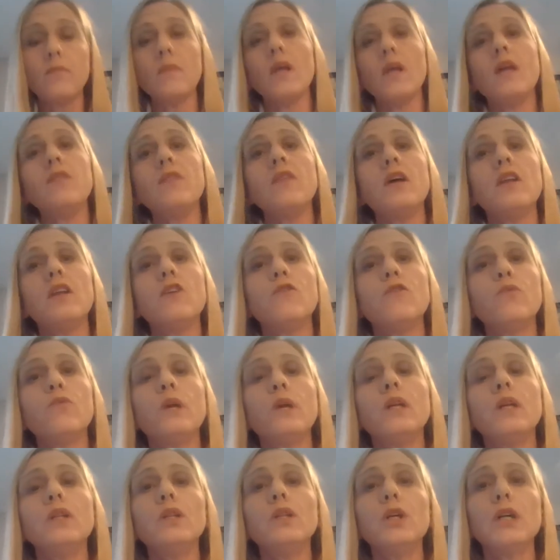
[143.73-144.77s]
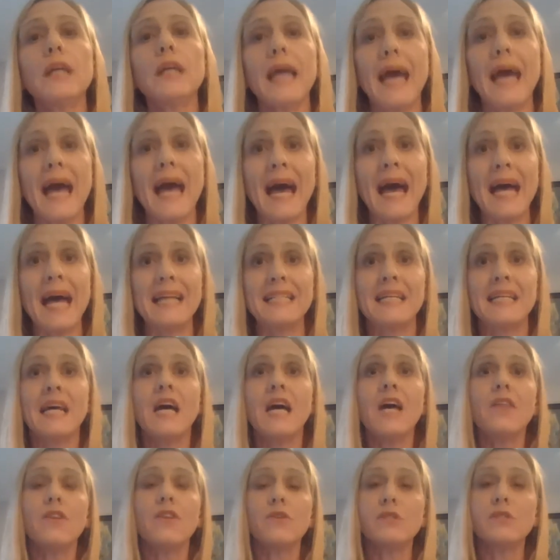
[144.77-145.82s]
And then if we look at
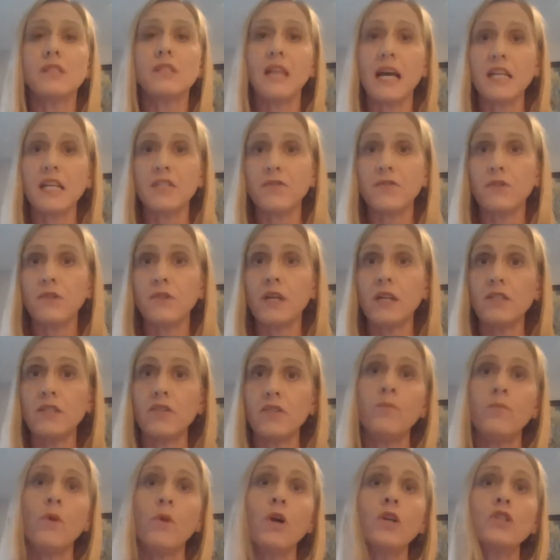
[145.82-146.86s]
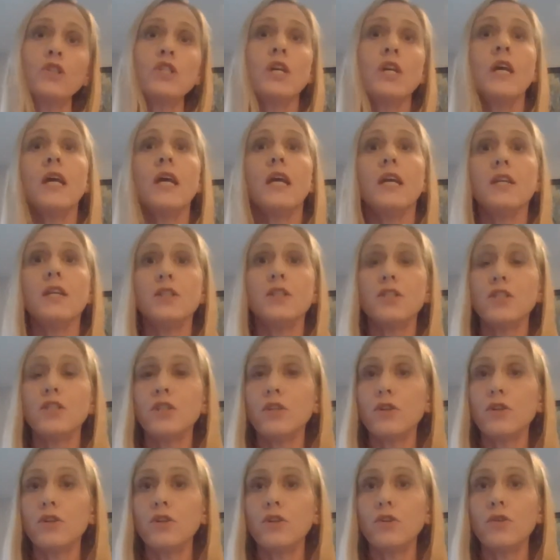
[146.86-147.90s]
those last few days of March
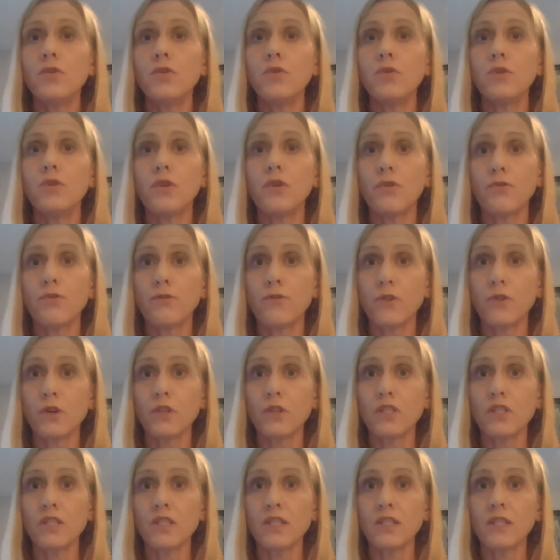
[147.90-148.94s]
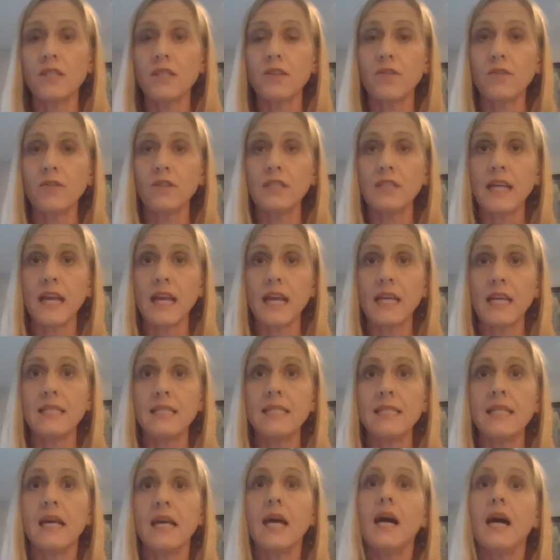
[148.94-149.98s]
into the first several
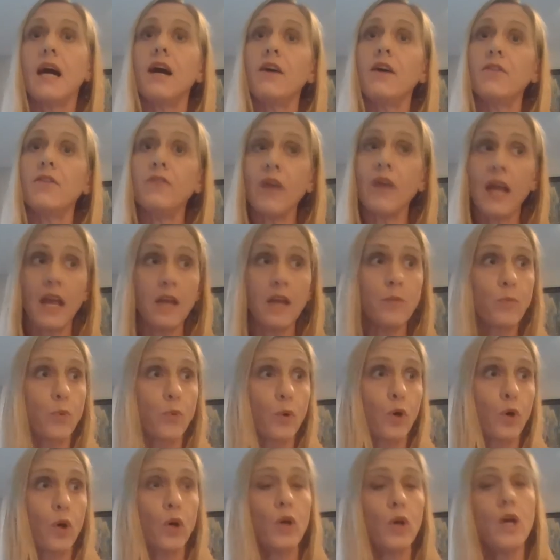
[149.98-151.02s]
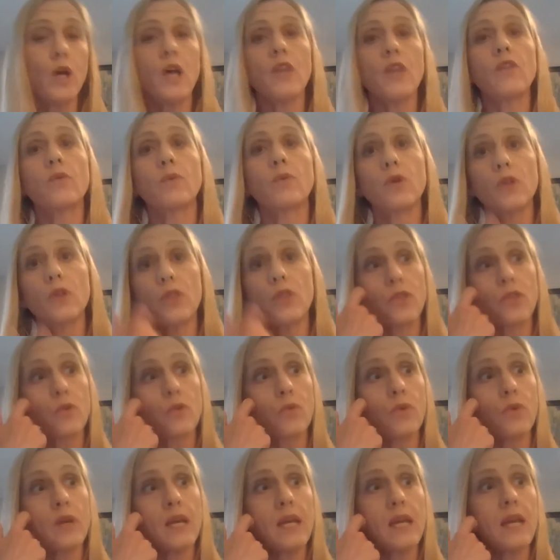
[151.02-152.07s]
days of April, there were
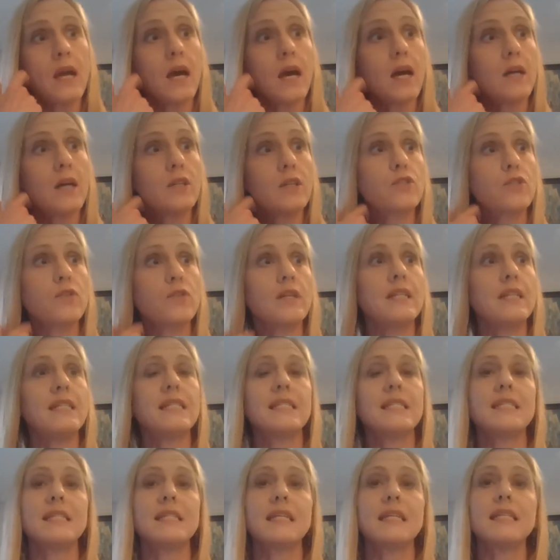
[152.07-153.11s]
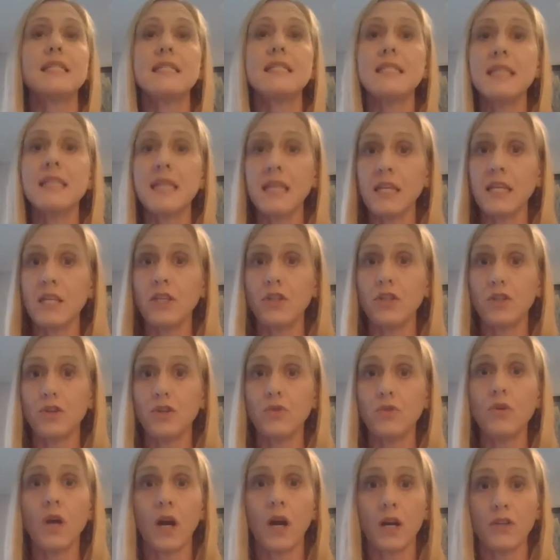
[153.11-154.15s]
316
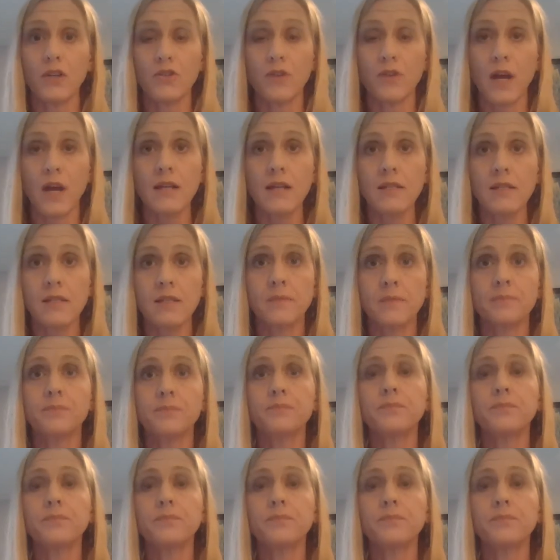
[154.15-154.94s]
new contracts